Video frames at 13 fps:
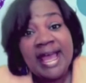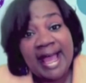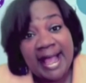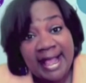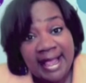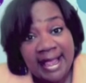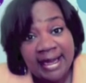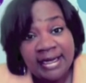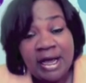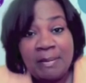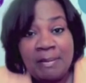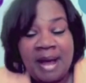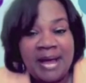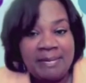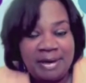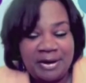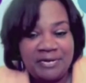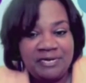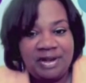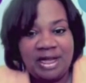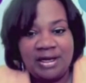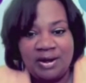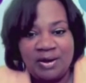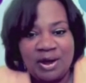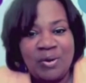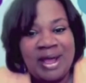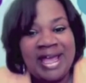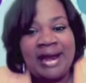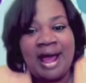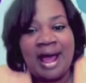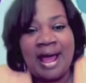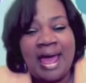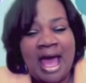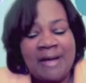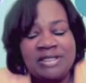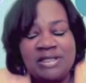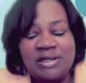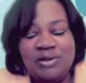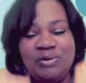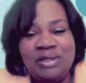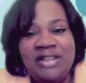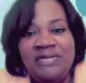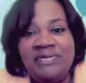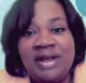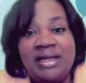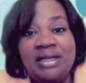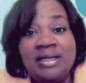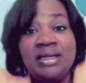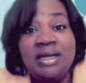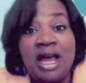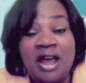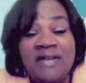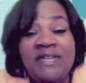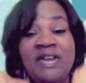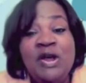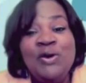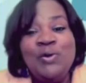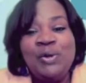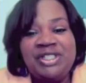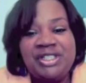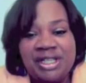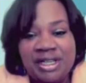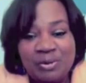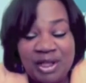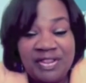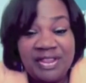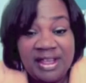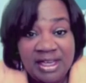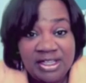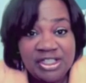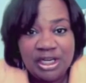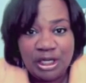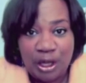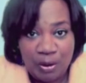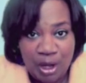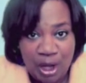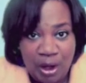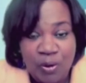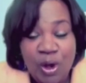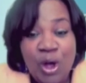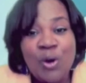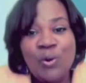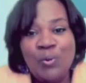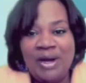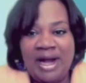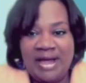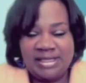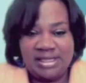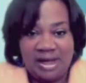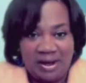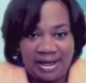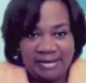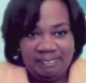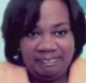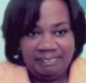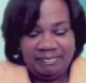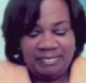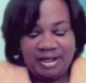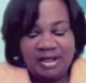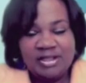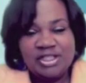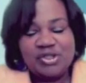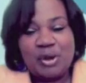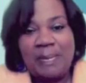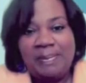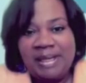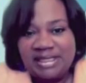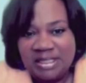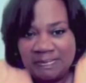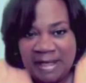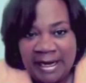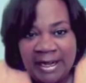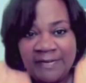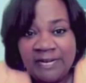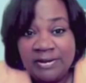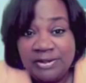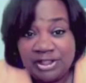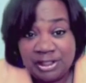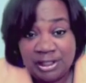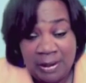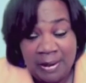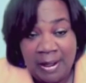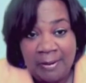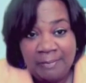and my butterfly logo. And I absolutely fell in love with each logo when I saw it. So I picked up that evolution logo